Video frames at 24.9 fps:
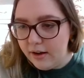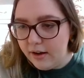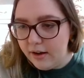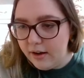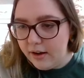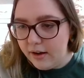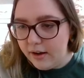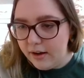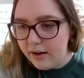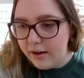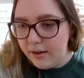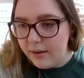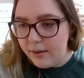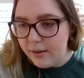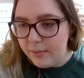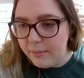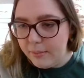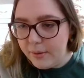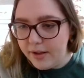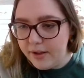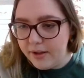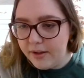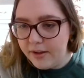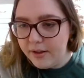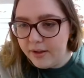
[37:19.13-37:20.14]

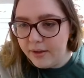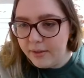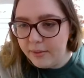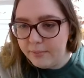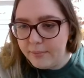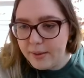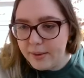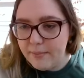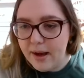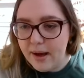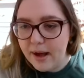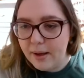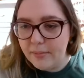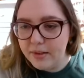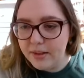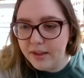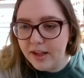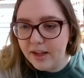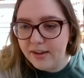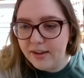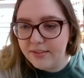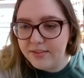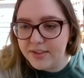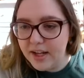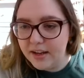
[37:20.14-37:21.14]
My
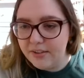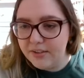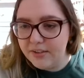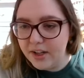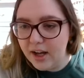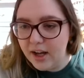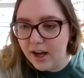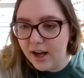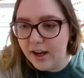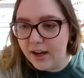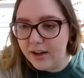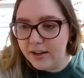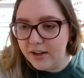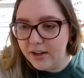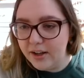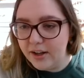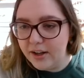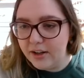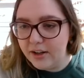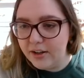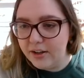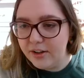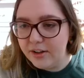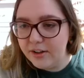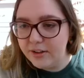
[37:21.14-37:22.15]
mom loves
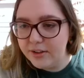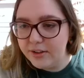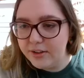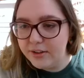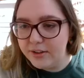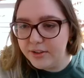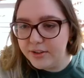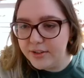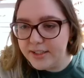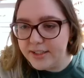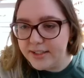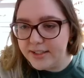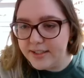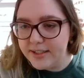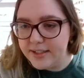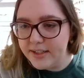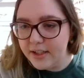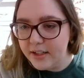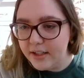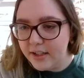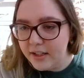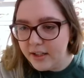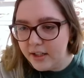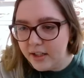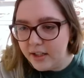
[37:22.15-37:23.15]

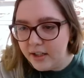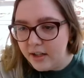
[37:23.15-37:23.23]
avocados.